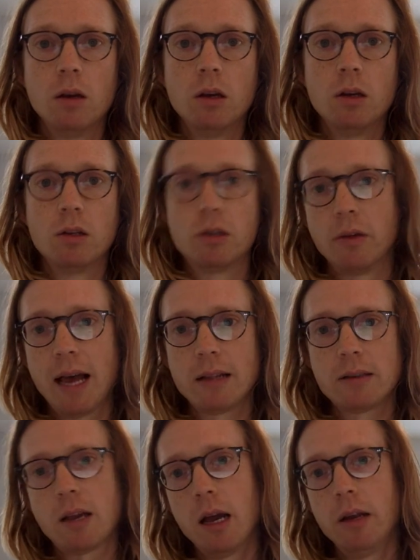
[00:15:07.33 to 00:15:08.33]
So
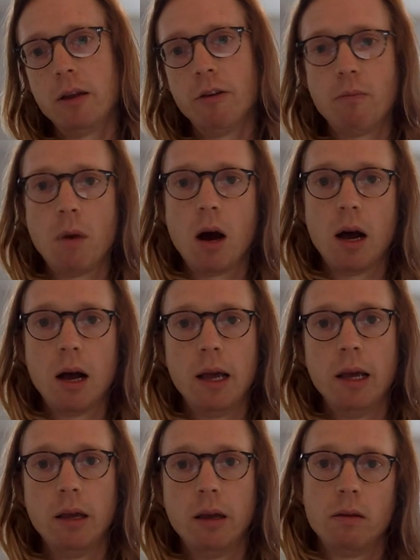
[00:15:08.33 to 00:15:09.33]
that's kind of
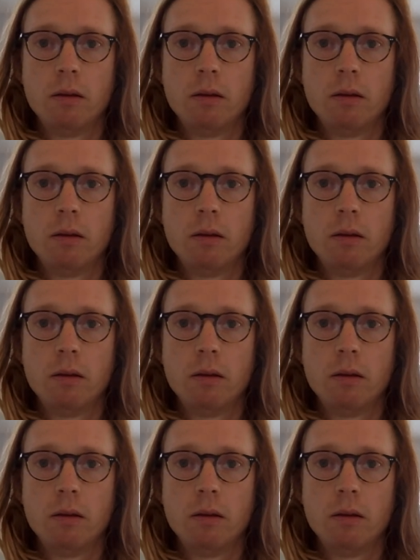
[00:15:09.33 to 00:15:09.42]
my